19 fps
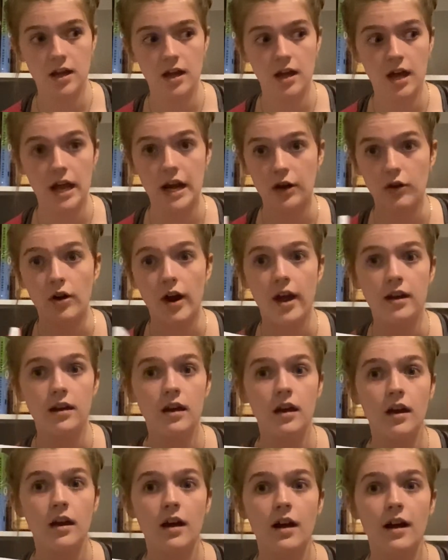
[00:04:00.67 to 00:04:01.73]
and I cried.
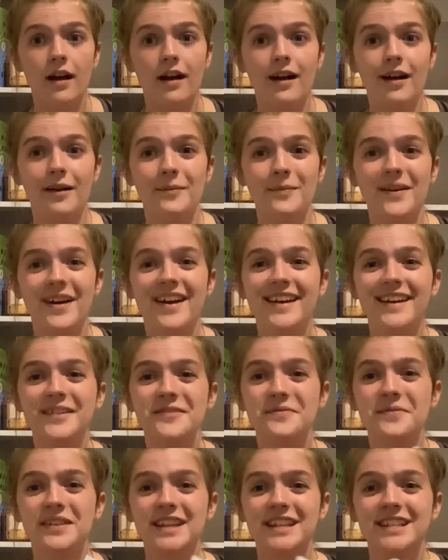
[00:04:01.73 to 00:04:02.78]

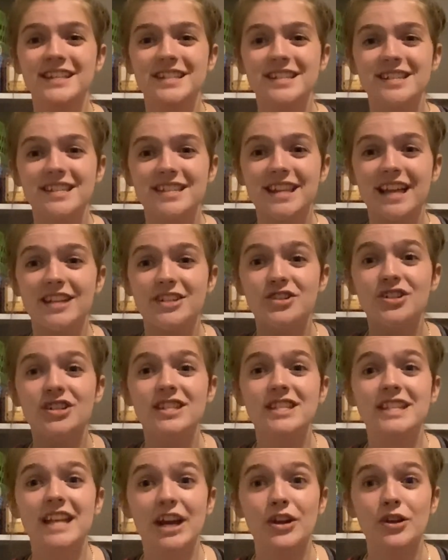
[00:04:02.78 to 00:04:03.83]
That shouldn't
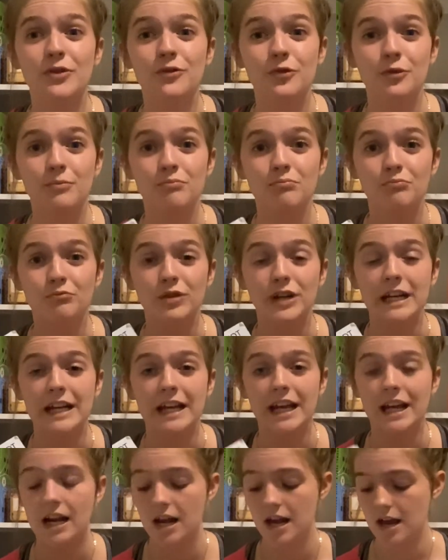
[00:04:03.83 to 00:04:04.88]
scare you from reading
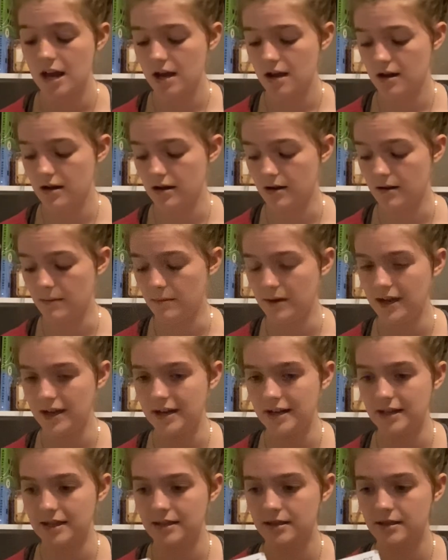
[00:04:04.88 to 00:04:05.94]
it.
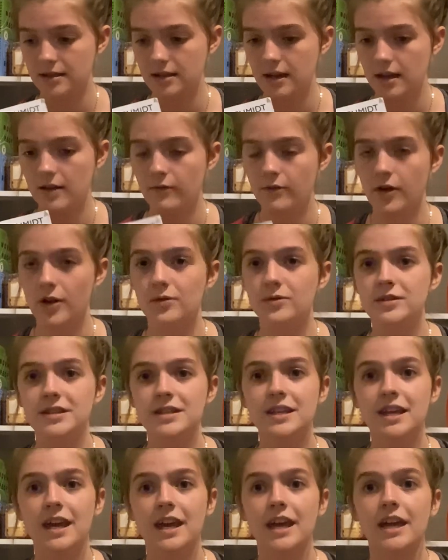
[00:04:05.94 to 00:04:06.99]
It follows this
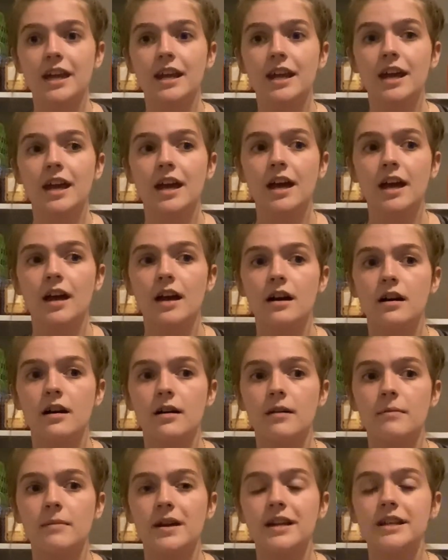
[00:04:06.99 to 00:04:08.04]
kid
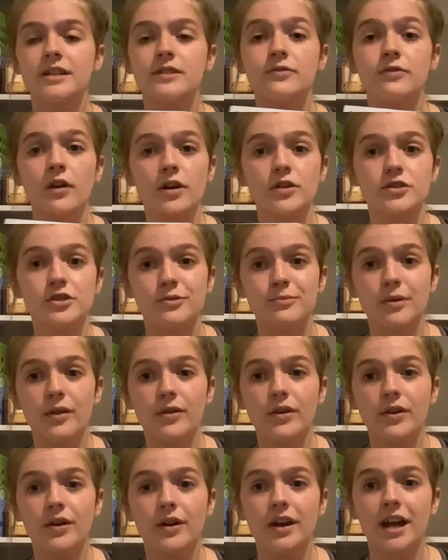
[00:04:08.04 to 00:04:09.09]
and his foster
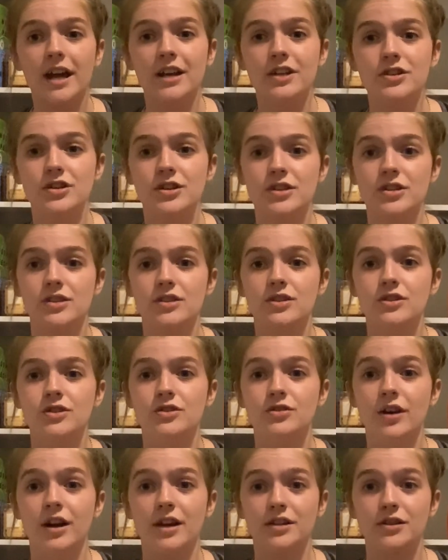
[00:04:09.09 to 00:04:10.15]
brother, and just
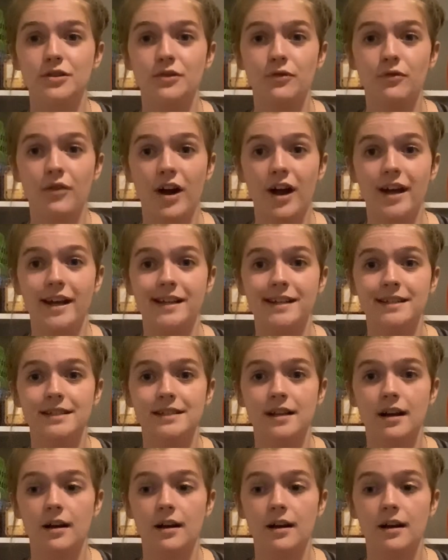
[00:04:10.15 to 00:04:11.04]
trying to find